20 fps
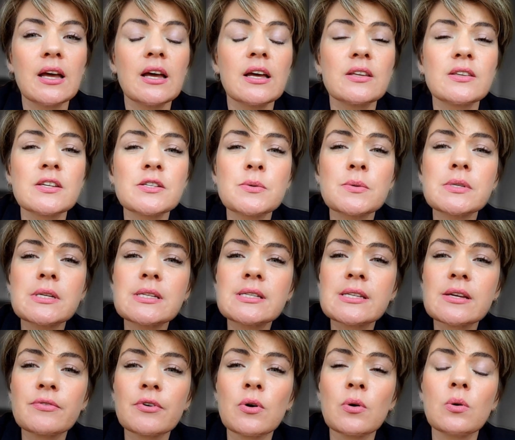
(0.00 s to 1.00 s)
This was a
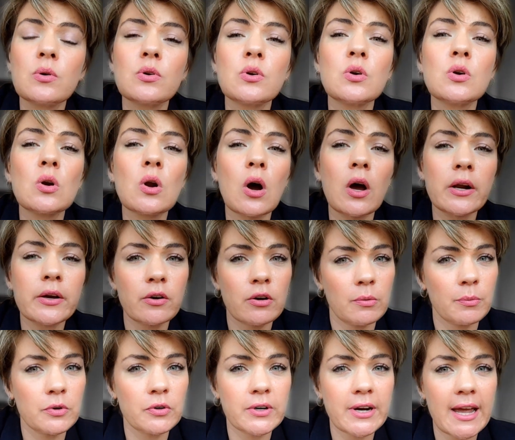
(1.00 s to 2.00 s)
civil, not a
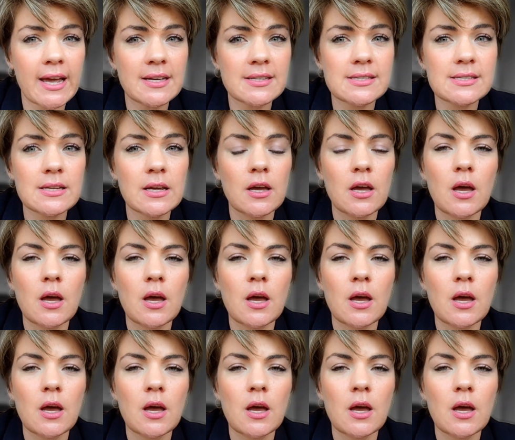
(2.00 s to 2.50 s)
criminal case,